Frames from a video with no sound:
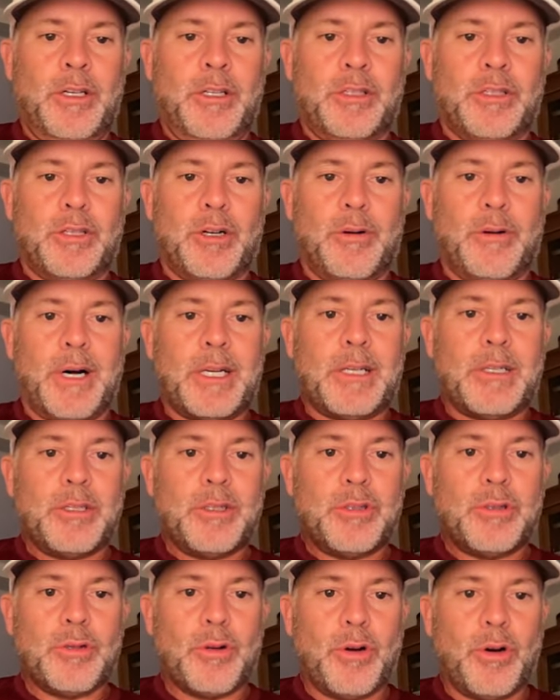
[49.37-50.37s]
So on
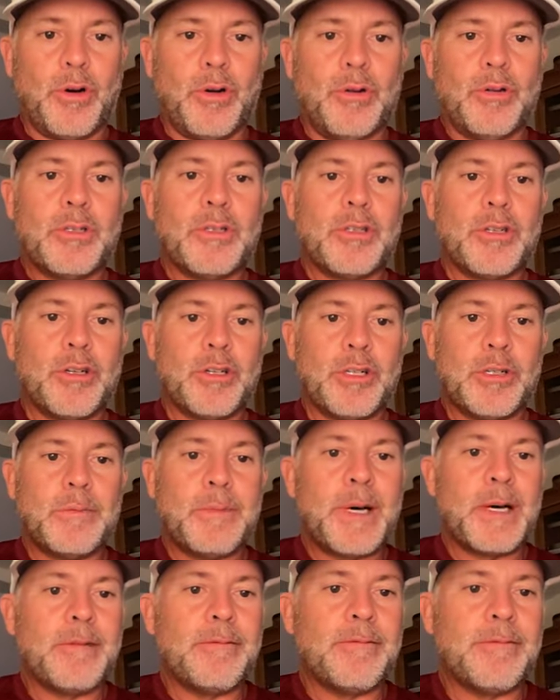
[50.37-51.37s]
control,
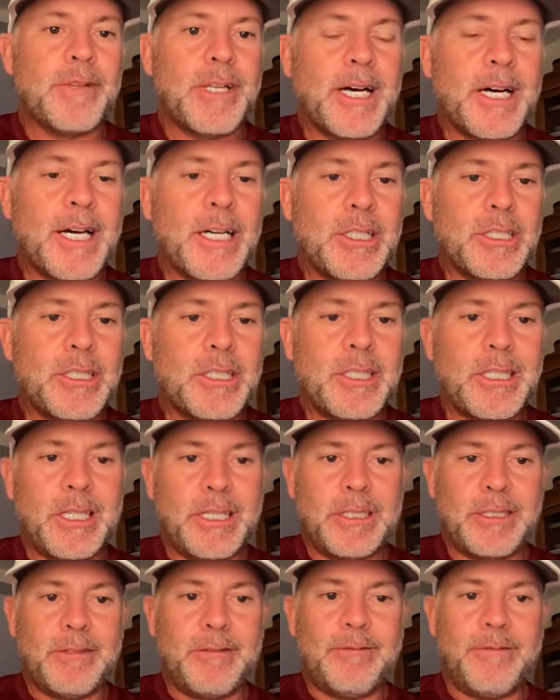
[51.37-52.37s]
Kirschbaum Flash
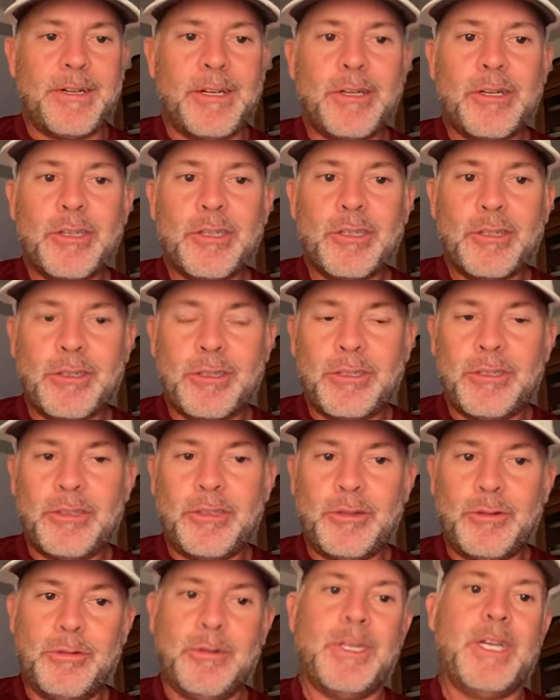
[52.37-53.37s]
gets a very good
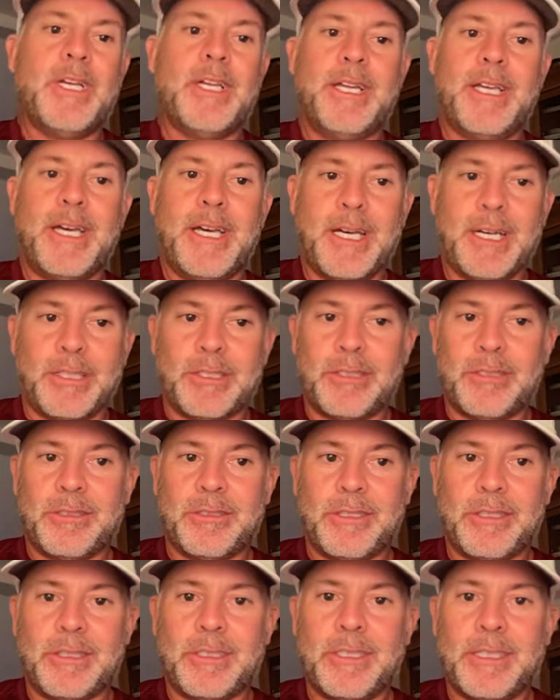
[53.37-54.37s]
to an
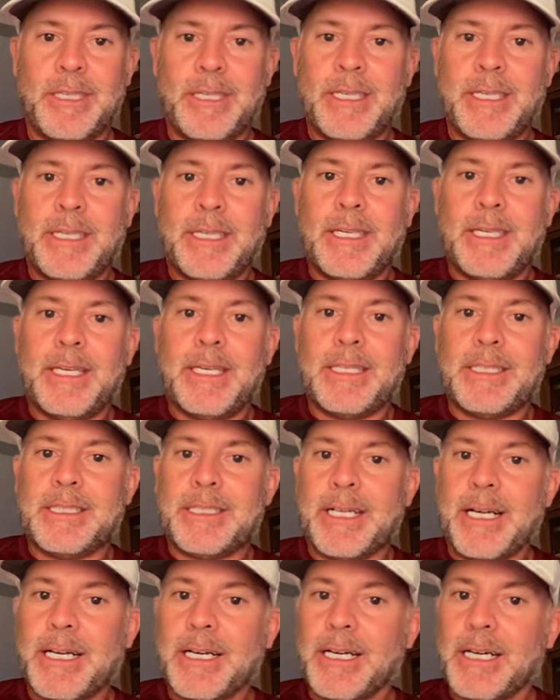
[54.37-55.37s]
excellent. It's
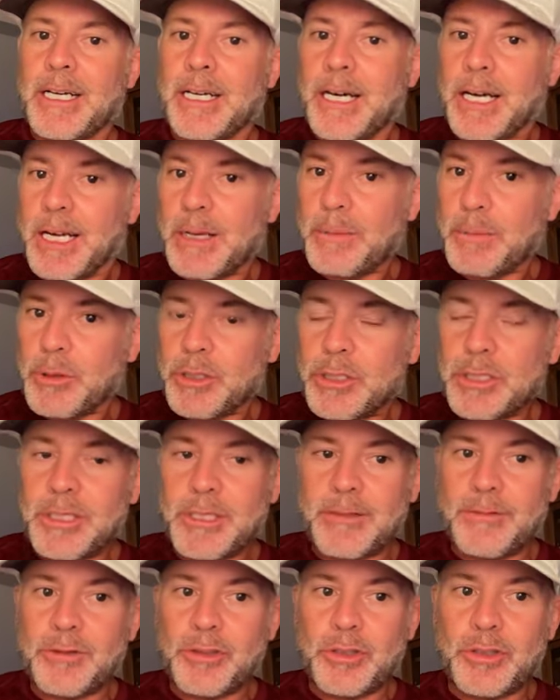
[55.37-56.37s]
not a hyper
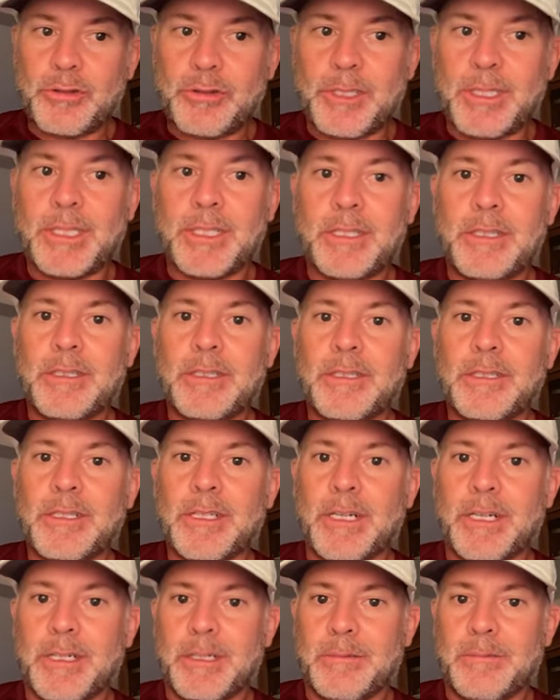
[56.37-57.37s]
stiff string,
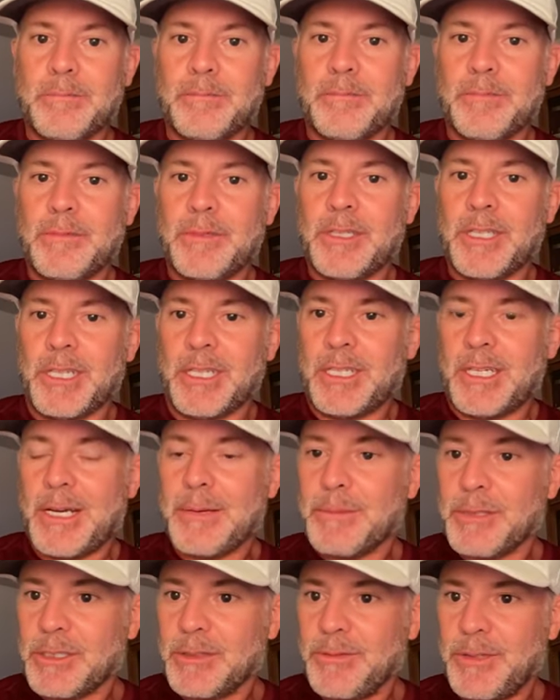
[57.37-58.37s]
like an
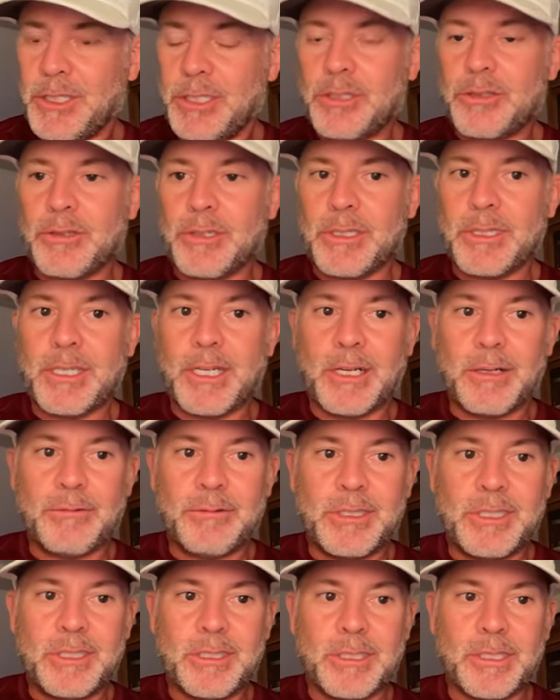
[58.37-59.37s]
MSV string that I
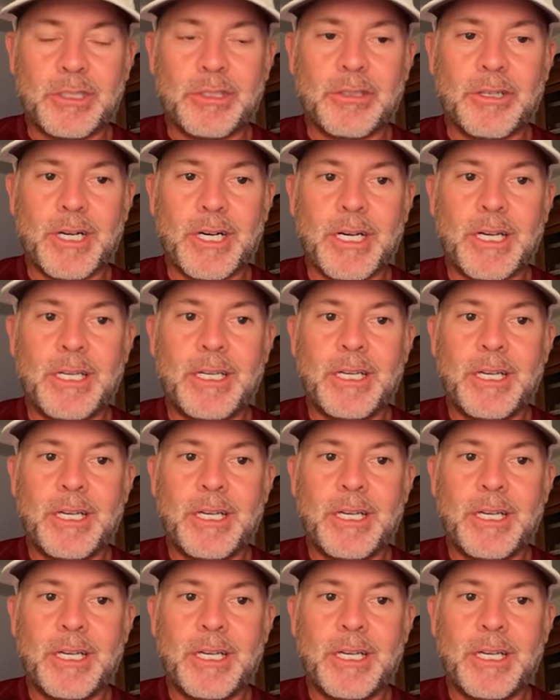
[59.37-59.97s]
recently tried.